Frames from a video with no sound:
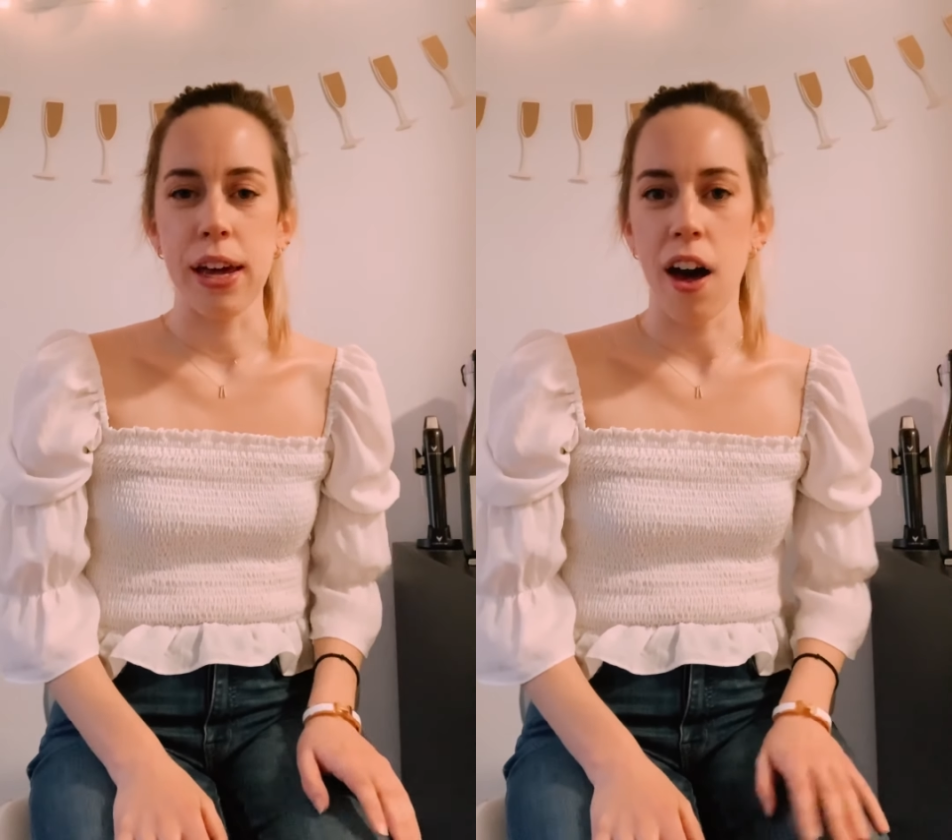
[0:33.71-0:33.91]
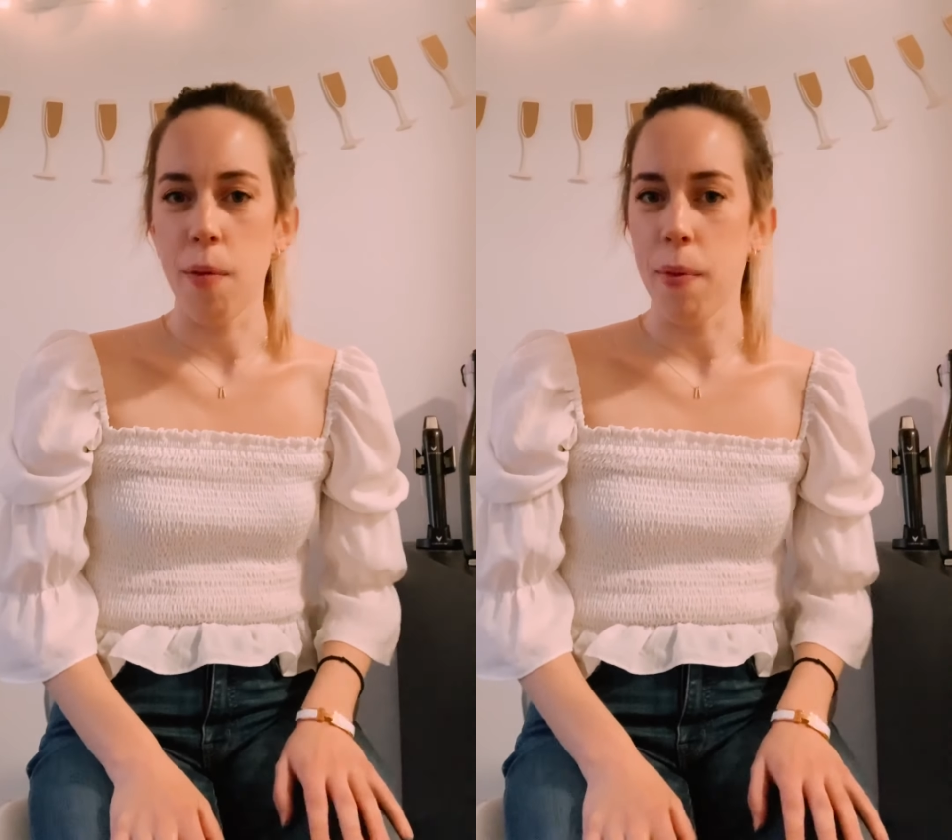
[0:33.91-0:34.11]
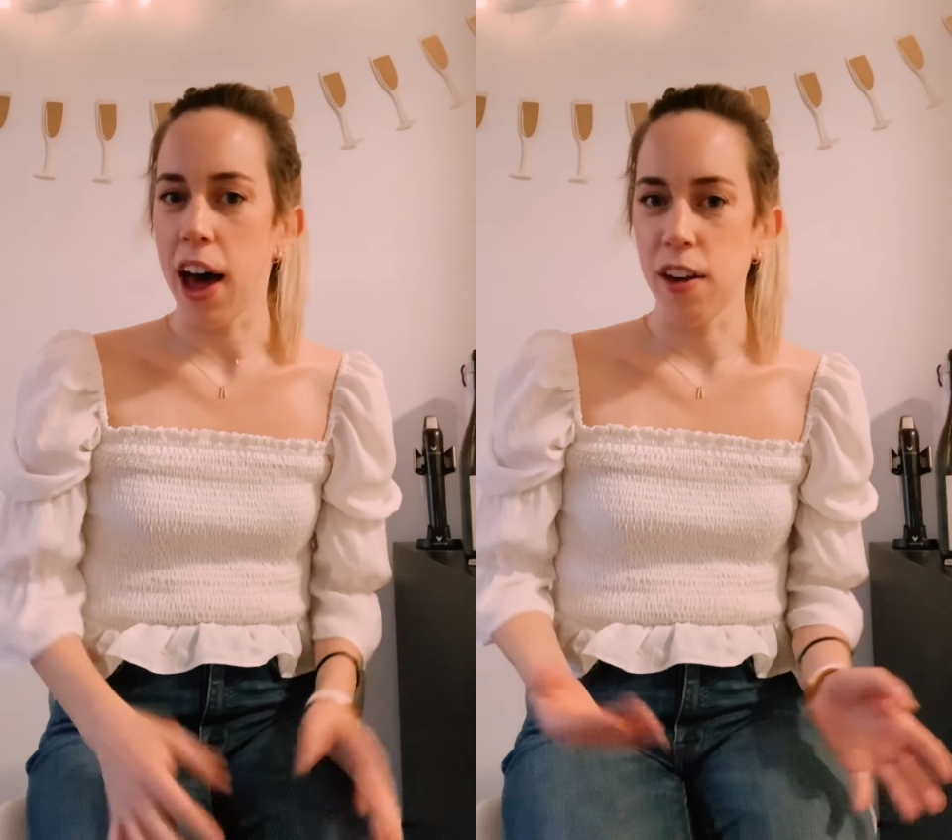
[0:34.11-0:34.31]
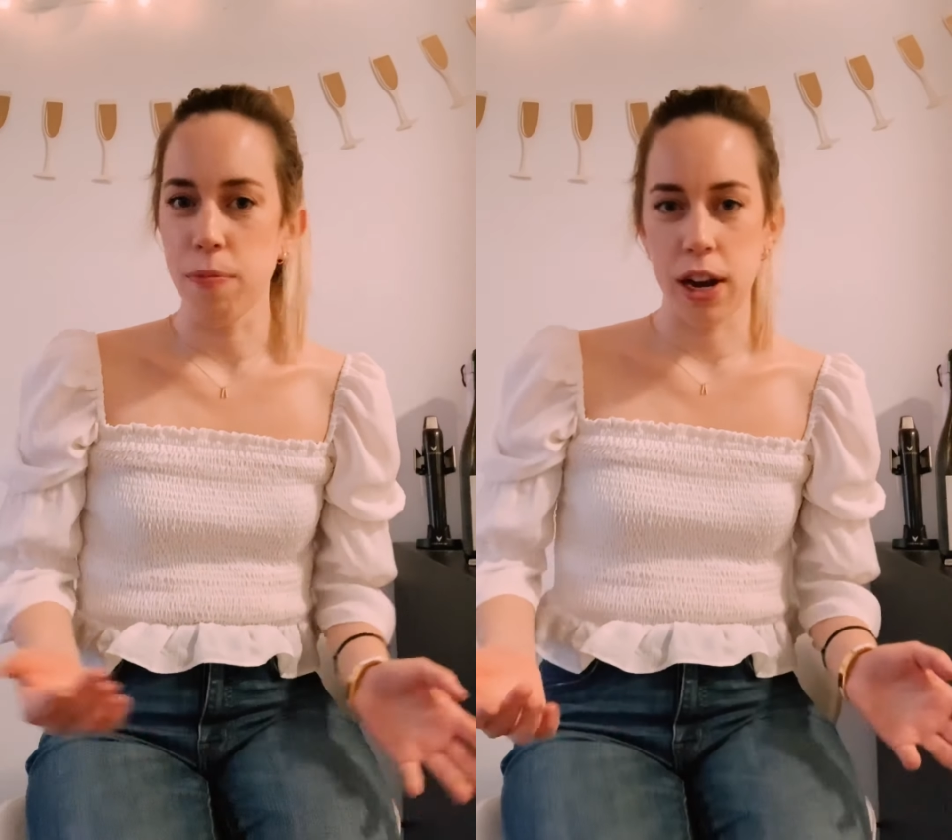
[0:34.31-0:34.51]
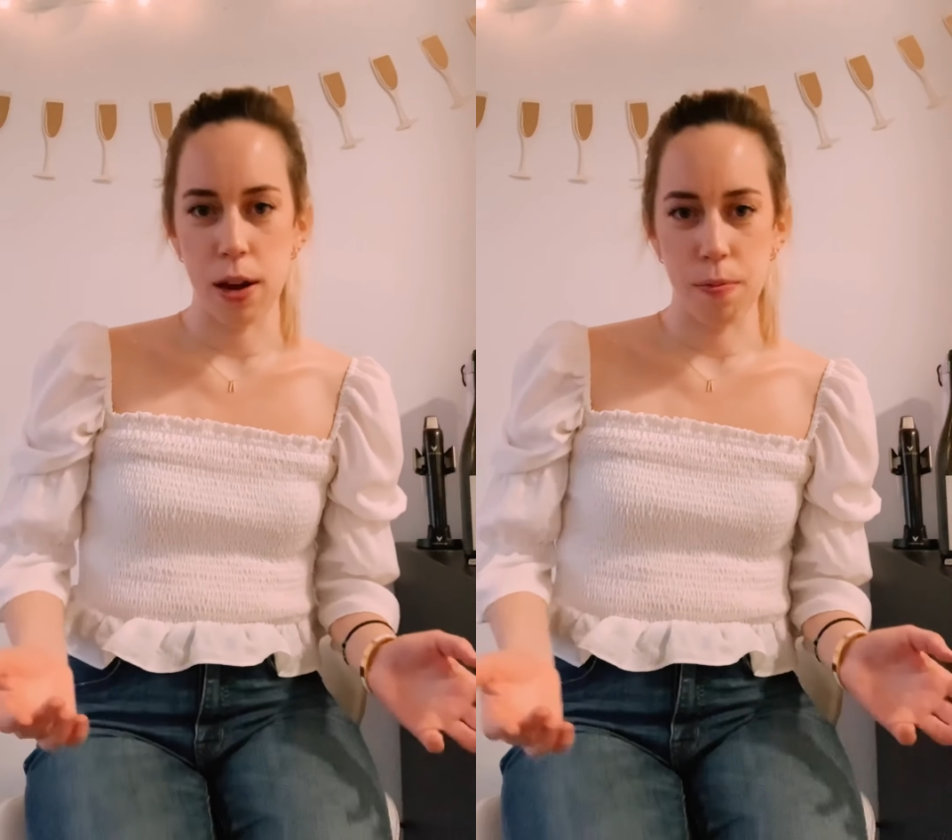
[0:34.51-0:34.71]
I've
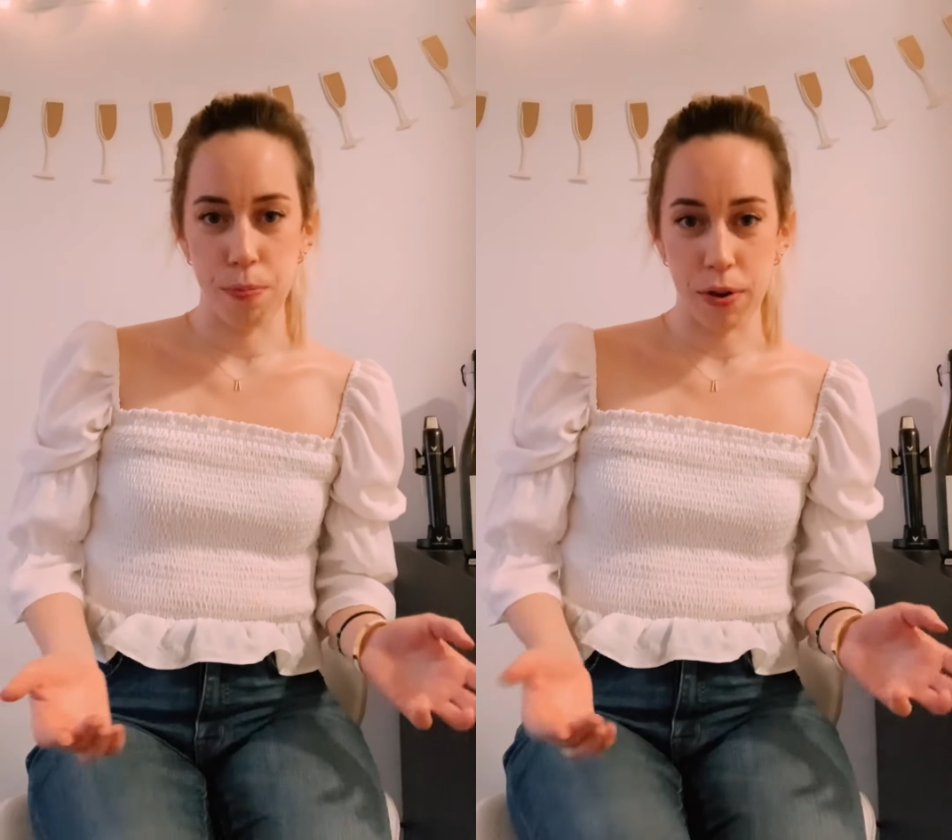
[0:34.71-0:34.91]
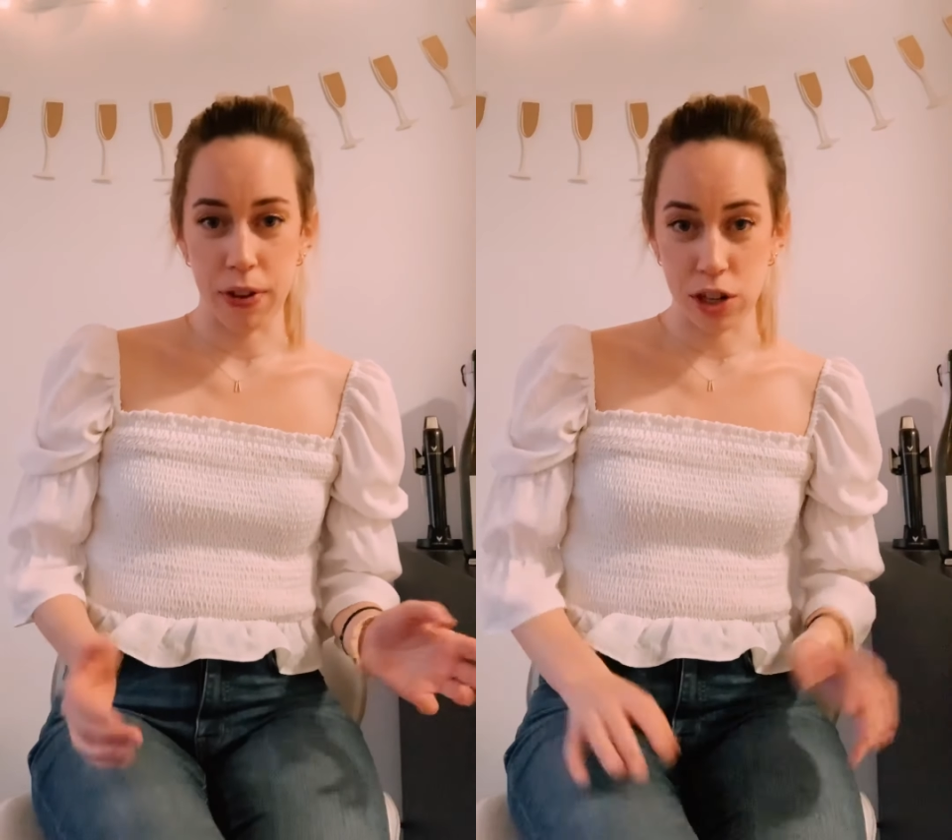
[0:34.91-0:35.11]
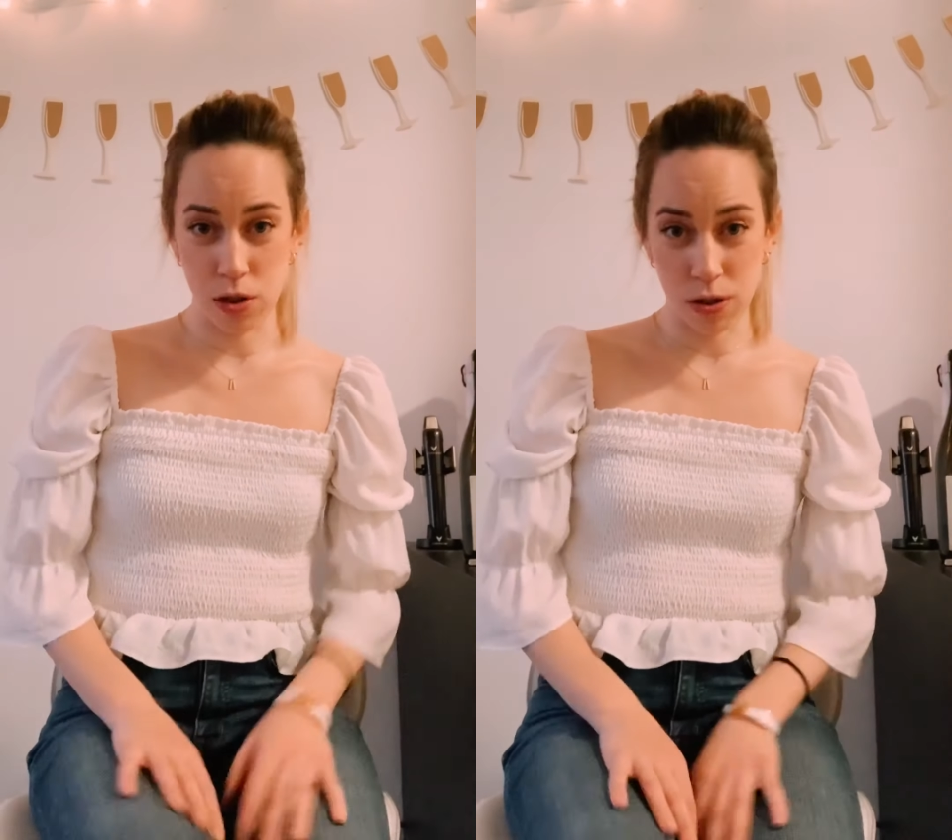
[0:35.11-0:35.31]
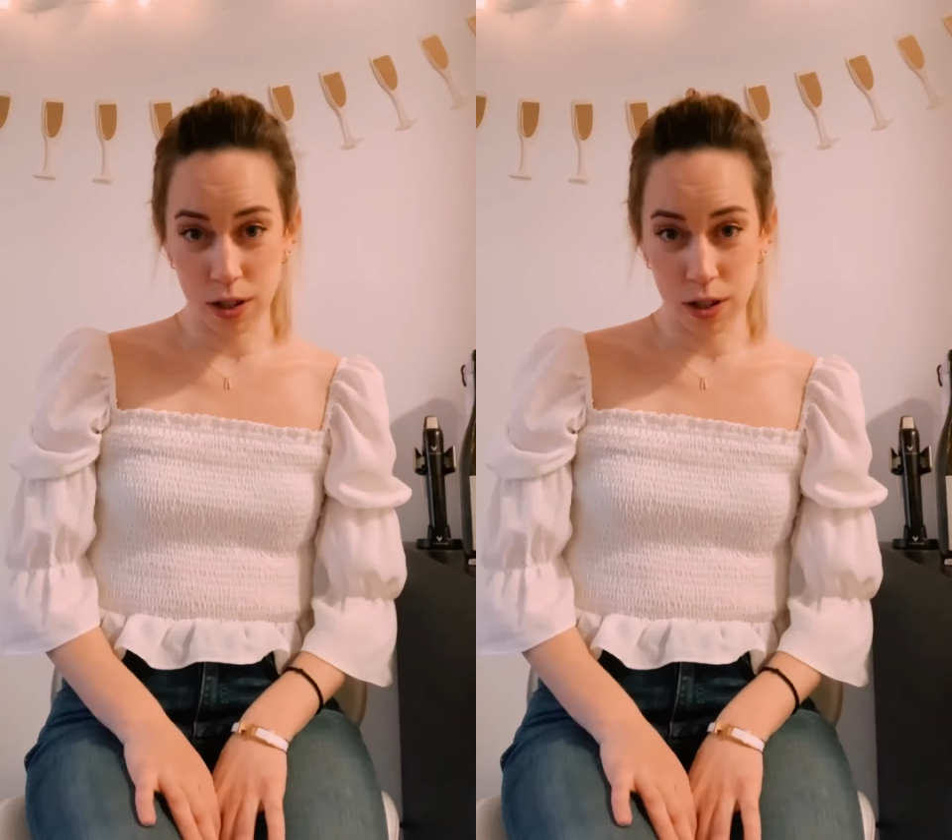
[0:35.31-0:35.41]
been a professional